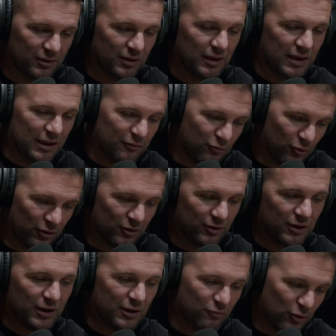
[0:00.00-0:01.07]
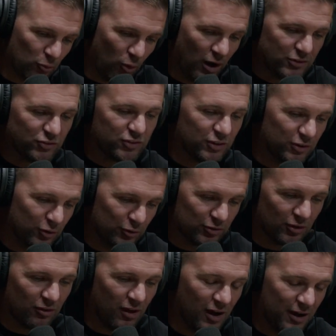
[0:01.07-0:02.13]
if we're if we watch the news a
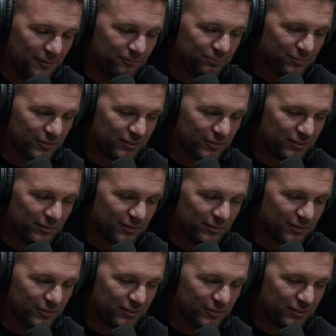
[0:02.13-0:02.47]
lot,